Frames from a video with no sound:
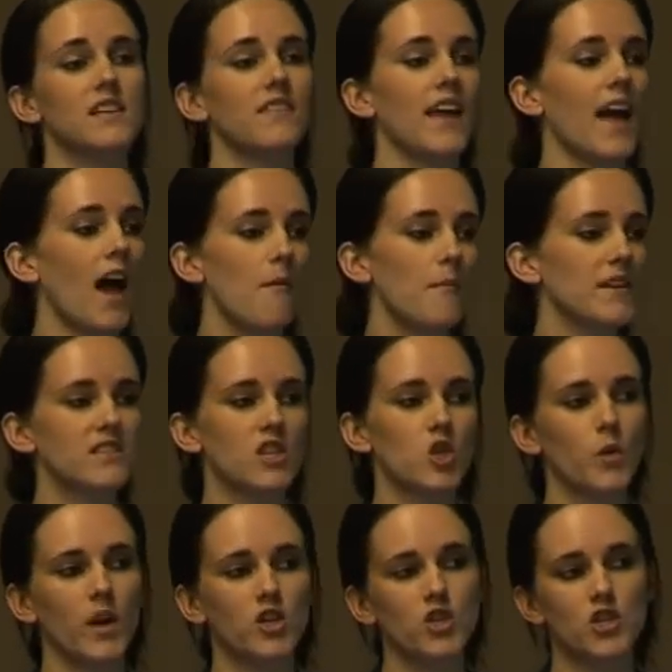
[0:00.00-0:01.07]
and there have been
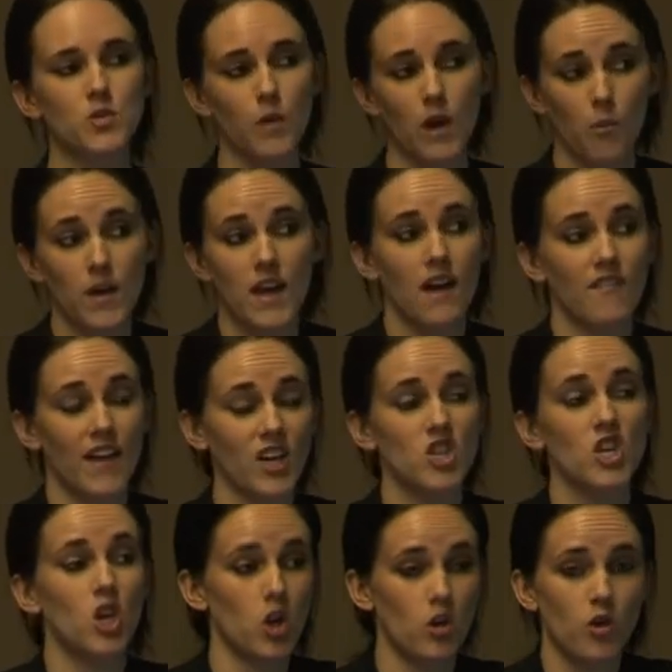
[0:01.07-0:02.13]
situations where we have
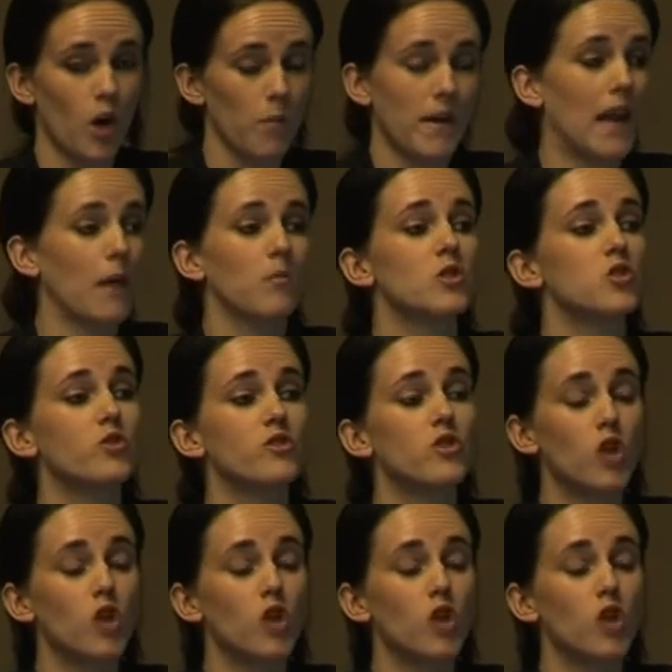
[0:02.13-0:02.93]
actually not been able to